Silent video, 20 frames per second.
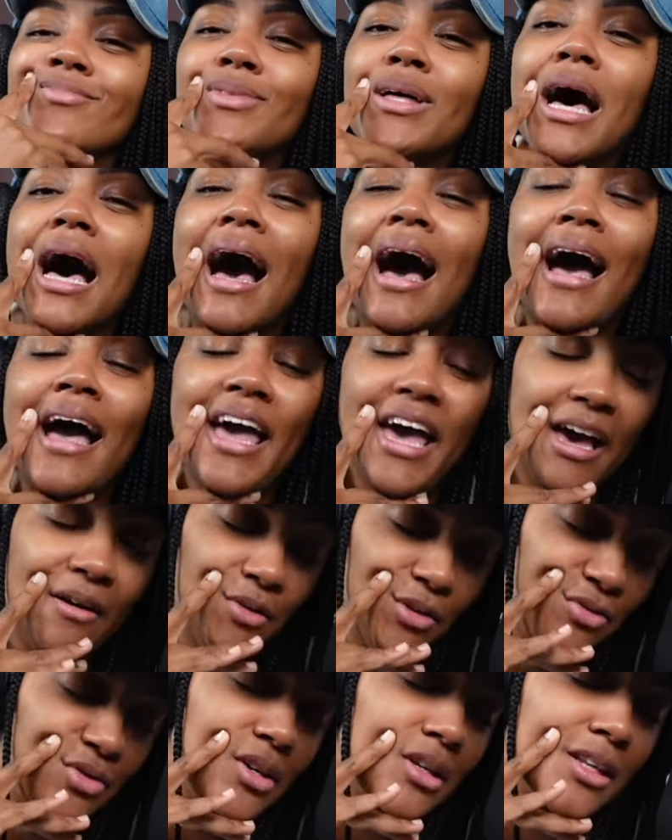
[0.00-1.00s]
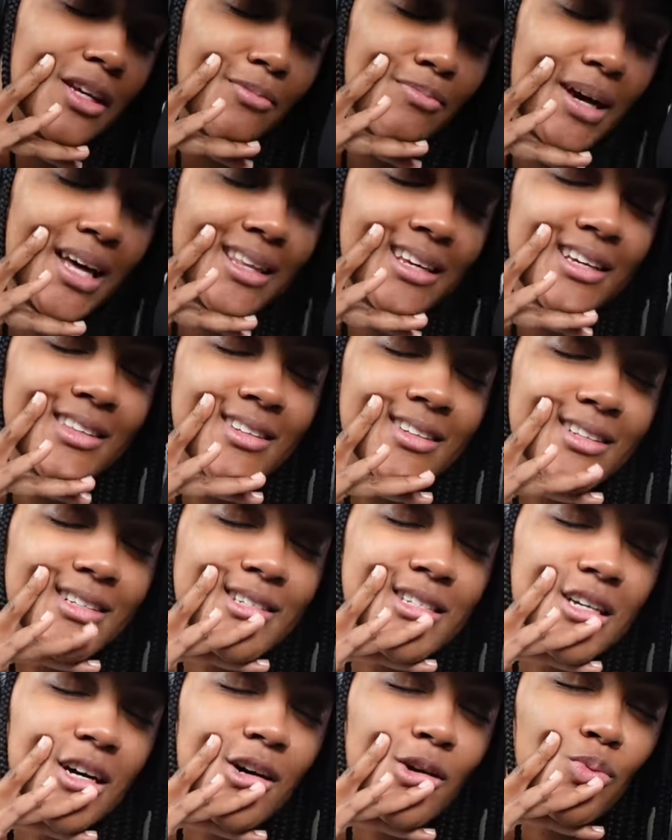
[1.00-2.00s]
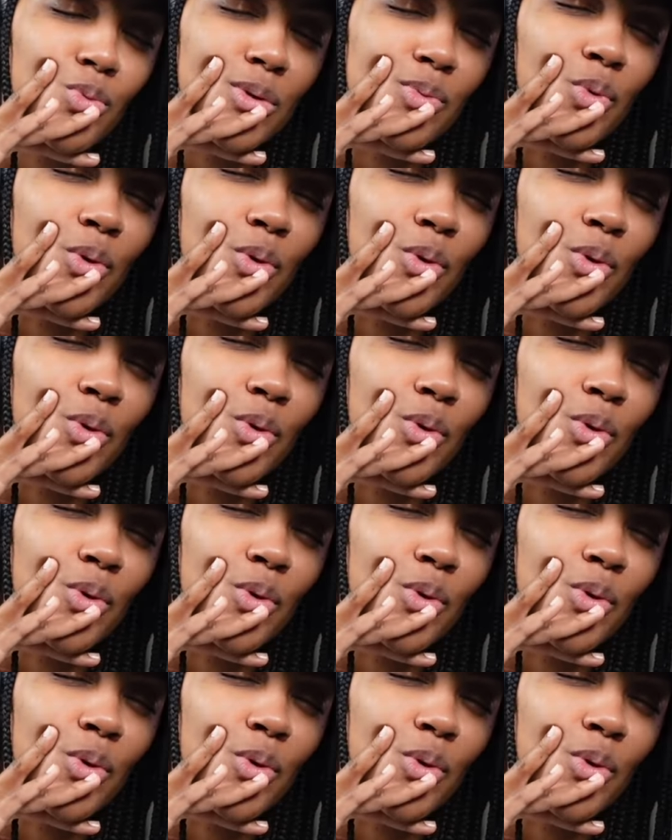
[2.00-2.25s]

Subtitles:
I have a feeling by the end of this song, we will